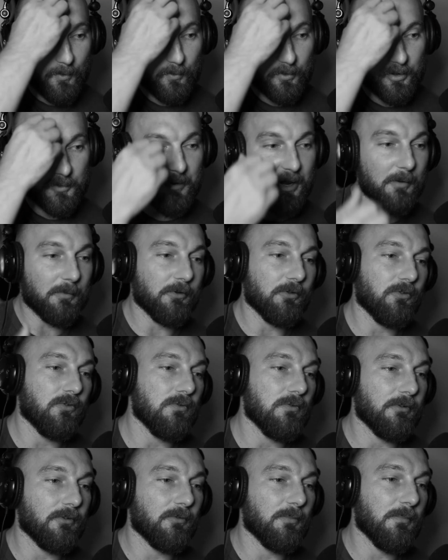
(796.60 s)
want to be able to
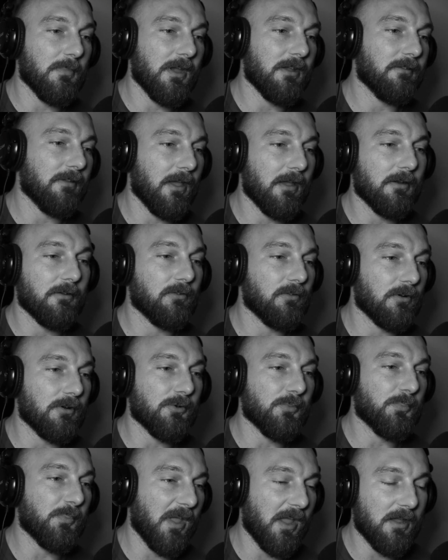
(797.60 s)
do is maintain a
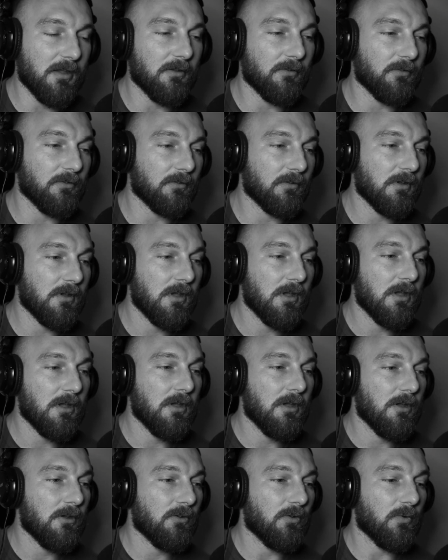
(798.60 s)
certain pace
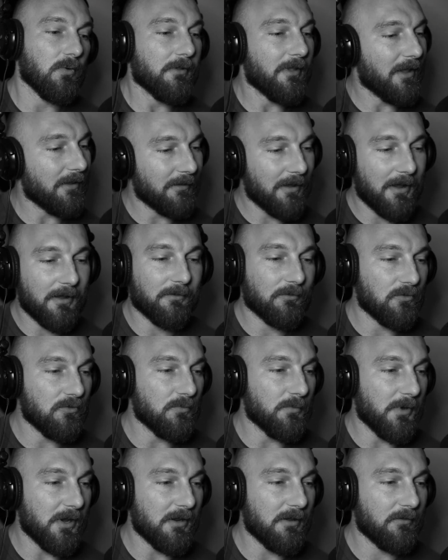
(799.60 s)
to where that last
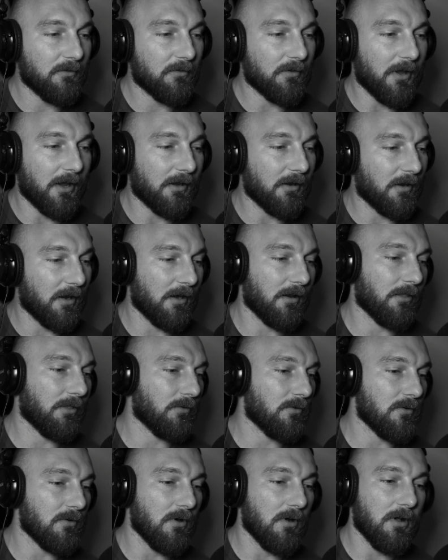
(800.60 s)
2 minutes, I can kind of
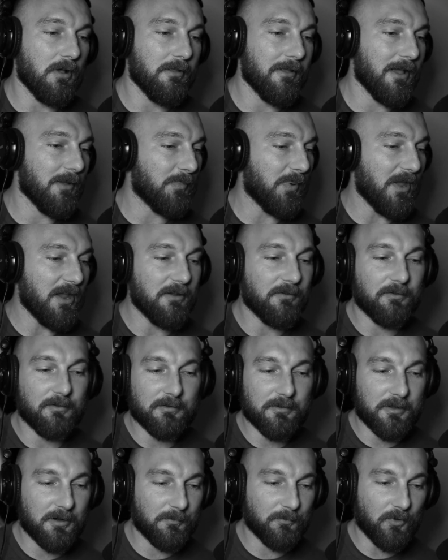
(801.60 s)
throw all that
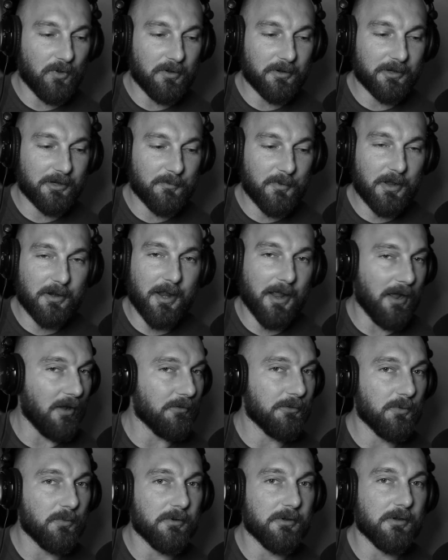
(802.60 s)
pacing that I'm talking about
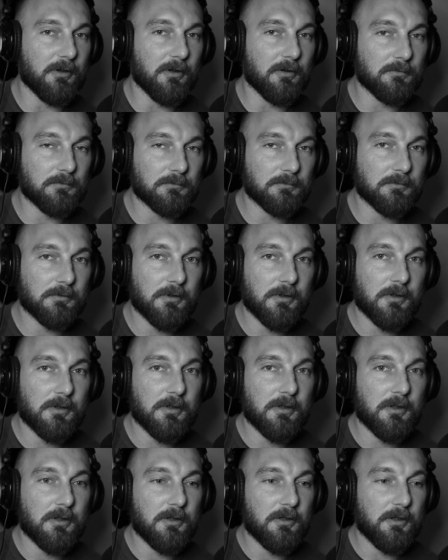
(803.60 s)
out the window
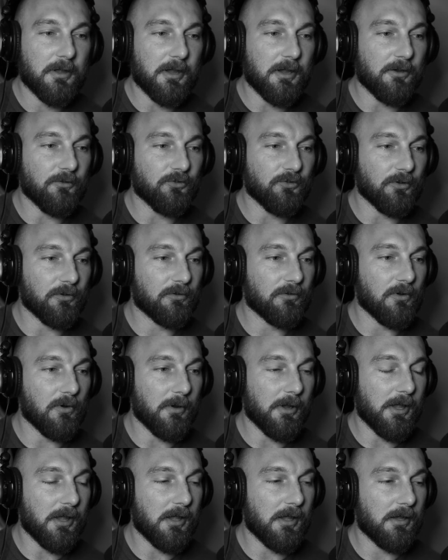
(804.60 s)
and just
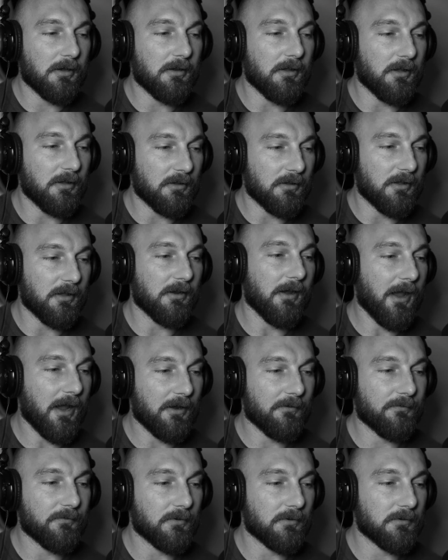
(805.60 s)
go ahead and get
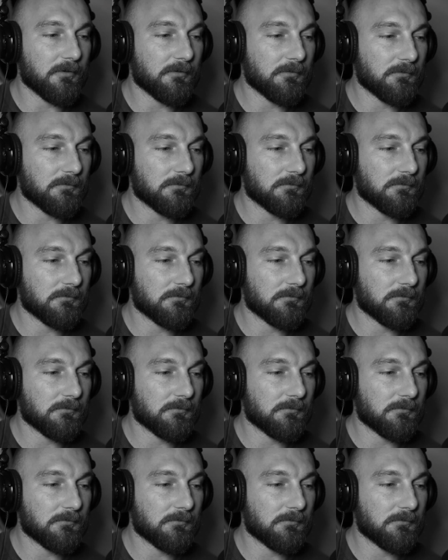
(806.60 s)
after